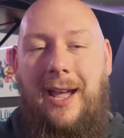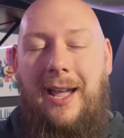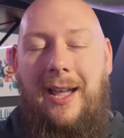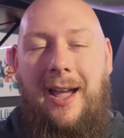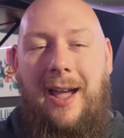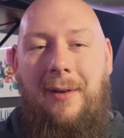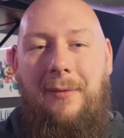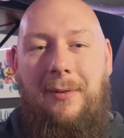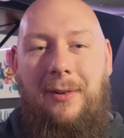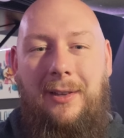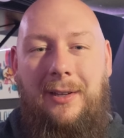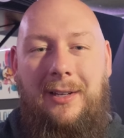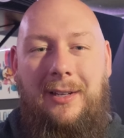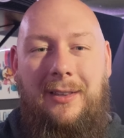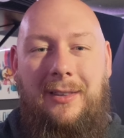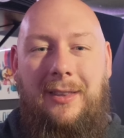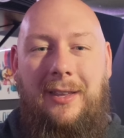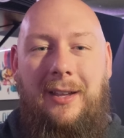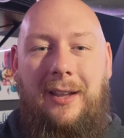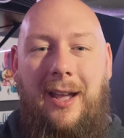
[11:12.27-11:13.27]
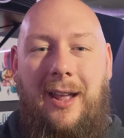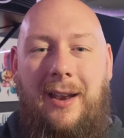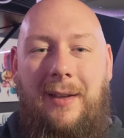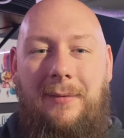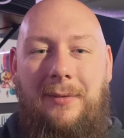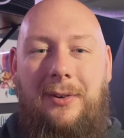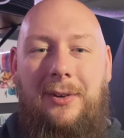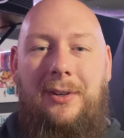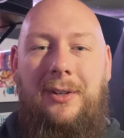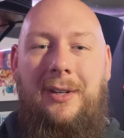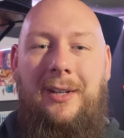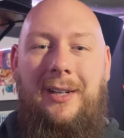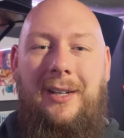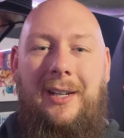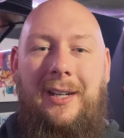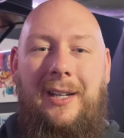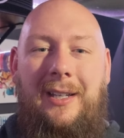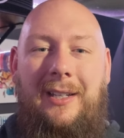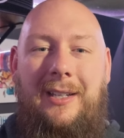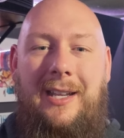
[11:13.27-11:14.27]
I really didn't think I'd ever
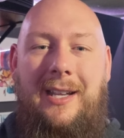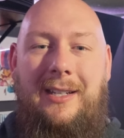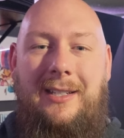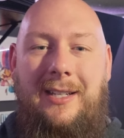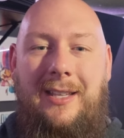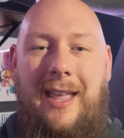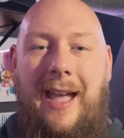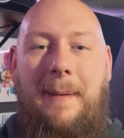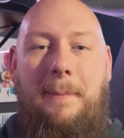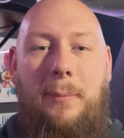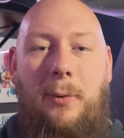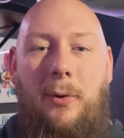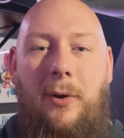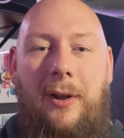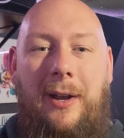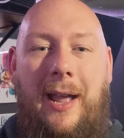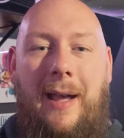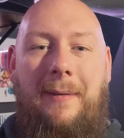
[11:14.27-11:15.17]
get to that point.